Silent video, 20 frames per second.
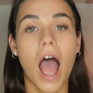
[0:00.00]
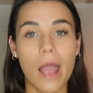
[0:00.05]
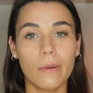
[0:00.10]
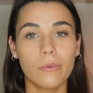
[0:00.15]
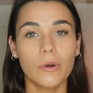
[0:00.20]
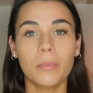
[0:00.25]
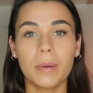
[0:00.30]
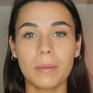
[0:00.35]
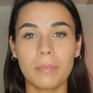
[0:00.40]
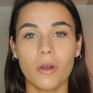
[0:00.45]
I
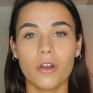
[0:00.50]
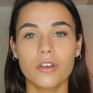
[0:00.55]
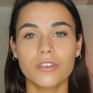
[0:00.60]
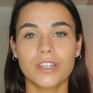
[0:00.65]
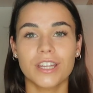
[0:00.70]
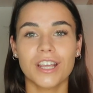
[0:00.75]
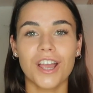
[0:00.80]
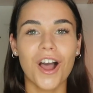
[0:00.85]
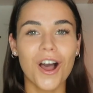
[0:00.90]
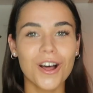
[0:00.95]
will be
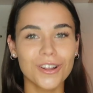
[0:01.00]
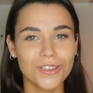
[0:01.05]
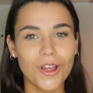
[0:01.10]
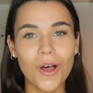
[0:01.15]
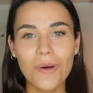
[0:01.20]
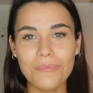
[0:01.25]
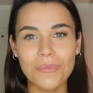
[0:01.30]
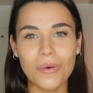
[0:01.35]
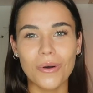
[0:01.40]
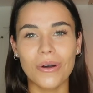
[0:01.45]
posting a
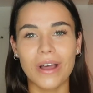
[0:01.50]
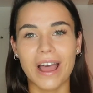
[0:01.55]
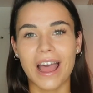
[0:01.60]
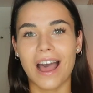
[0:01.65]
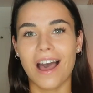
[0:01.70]
lot more.